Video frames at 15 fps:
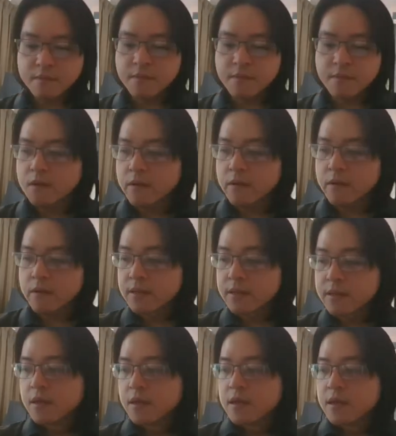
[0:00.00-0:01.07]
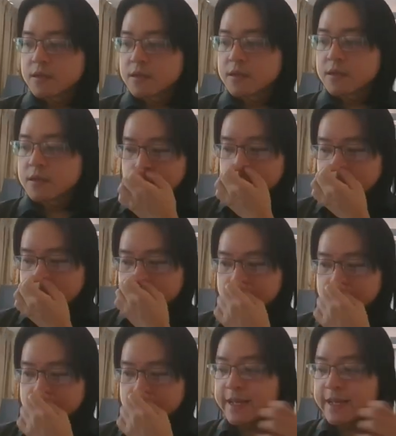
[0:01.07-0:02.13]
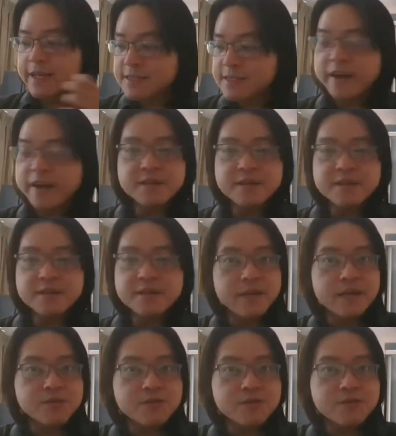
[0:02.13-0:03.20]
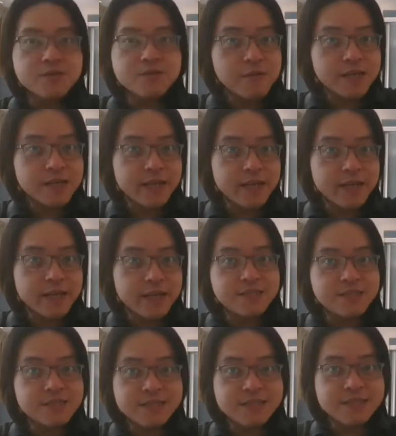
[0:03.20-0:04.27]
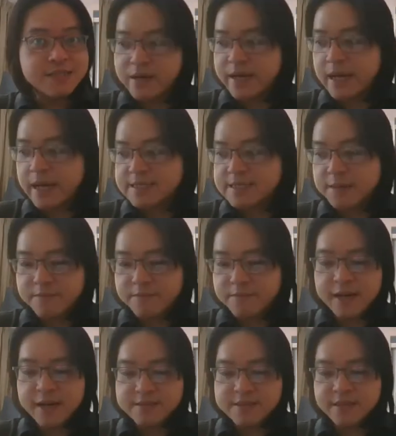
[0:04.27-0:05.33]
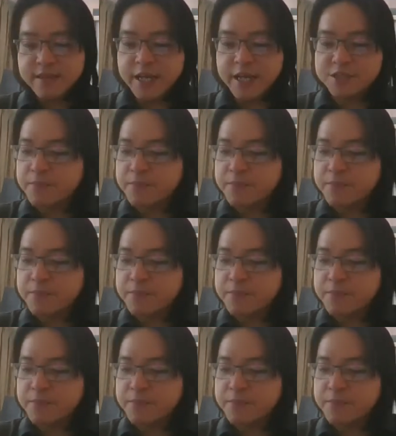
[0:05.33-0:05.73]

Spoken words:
Okay, so it is very similar to our equation just now, right? Except there is a h bar.